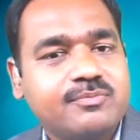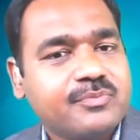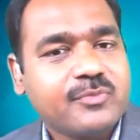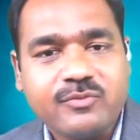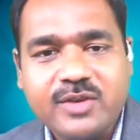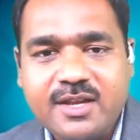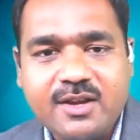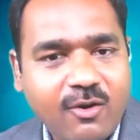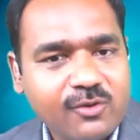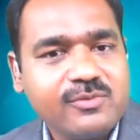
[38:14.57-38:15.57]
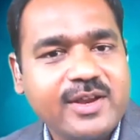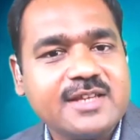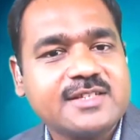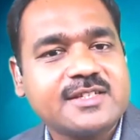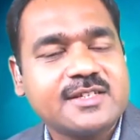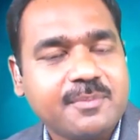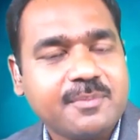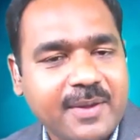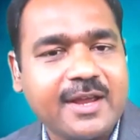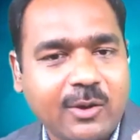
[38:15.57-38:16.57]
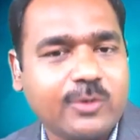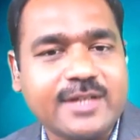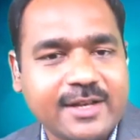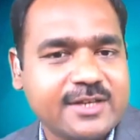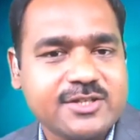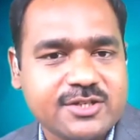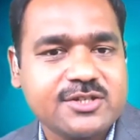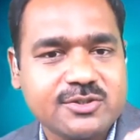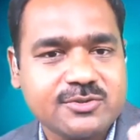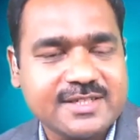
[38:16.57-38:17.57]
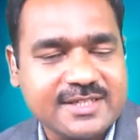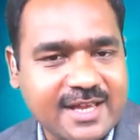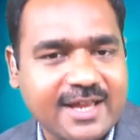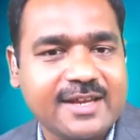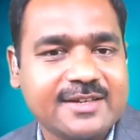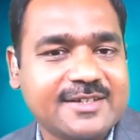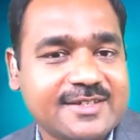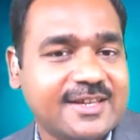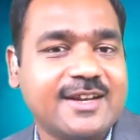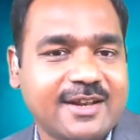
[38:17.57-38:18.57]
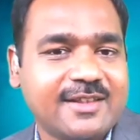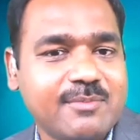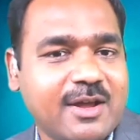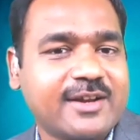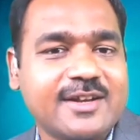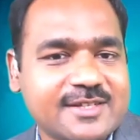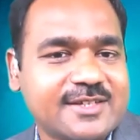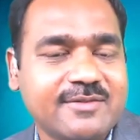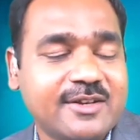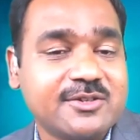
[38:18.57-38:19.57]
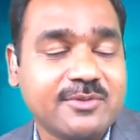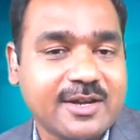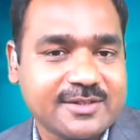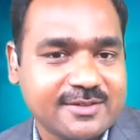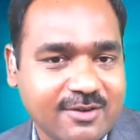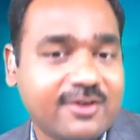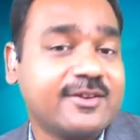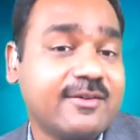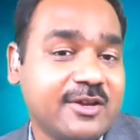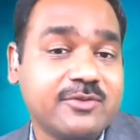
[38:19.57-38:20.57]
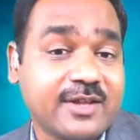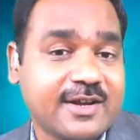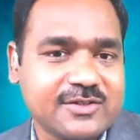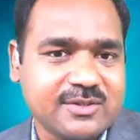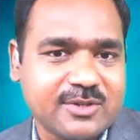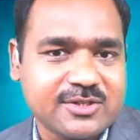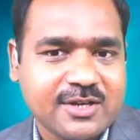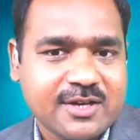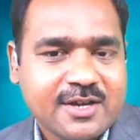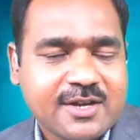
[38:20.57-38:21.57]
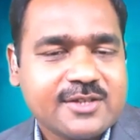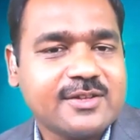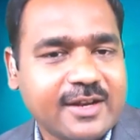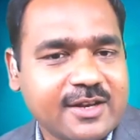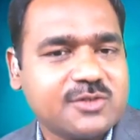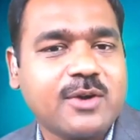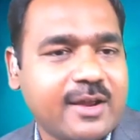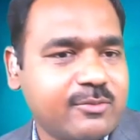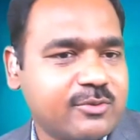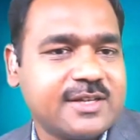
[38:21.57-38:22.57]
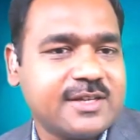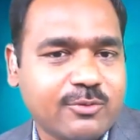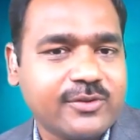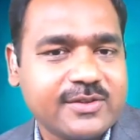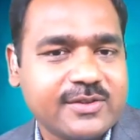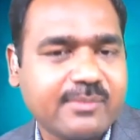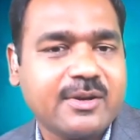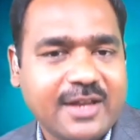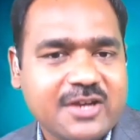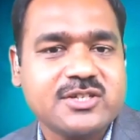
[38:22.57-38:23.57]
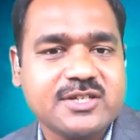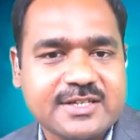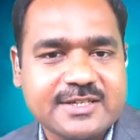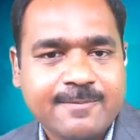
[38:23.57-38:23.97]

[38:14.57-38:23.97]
we always pay close attention to the sign and signal the market is giving to us or giving to the customers. So that is what I would say about the segmentation is,